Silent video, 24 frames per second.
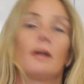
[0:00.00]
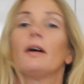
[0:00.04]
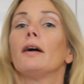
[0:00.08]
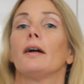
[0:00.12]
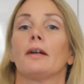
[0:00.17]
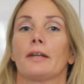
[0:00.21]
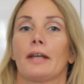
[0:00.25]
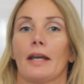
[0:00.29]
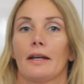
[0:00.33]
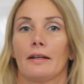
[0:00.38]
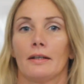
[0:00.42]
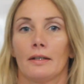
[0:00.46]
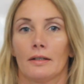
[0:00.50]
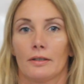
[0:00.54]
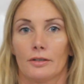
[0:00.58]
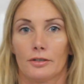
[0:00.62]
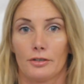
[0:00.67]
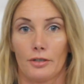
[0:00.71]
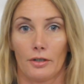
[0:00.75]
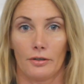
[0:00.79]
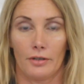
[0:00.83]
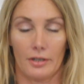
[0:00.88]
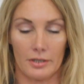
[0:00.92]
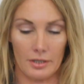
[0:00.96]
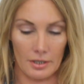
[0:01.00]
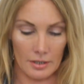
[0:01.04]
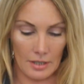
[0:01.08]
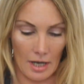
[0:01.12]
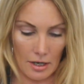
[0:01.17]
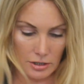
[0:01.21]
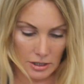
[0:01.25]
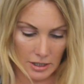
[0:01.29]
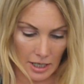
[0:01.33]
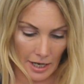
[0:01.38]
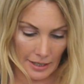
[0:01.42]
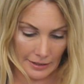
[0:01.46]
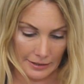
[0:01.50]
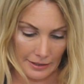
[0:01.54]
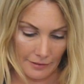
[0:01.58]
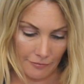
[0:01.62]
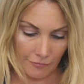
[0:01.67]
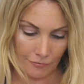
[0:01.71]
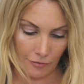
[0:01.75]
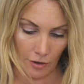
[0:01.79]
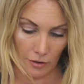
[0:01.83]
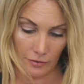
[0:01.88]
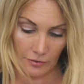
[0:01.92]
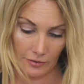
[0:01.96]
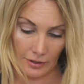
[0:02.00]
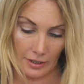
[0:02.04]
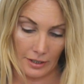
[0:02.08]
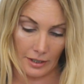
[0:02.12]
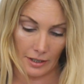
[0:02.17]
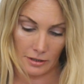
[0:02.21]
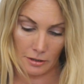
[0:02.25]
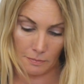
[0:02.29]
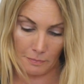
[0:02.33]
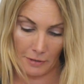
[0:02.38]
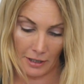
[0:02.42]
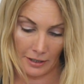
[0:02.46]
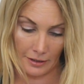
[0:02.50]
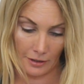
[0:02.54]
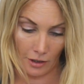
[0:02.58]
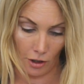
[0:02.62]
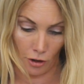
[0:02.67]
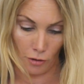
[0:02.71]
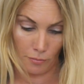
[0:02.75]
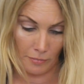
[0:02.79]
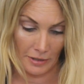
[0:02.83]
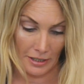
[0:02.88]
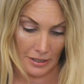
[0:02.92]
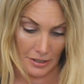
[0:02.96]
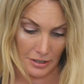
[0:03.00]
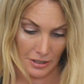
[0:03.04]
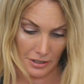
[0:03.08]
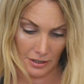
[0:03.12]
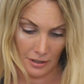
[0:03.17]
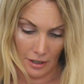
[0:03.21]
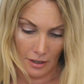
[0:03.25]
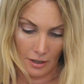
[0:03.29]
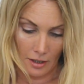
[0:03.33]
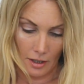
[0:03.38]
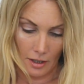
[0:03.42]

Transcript: Okay, so this is now slightly frothy. It's by no means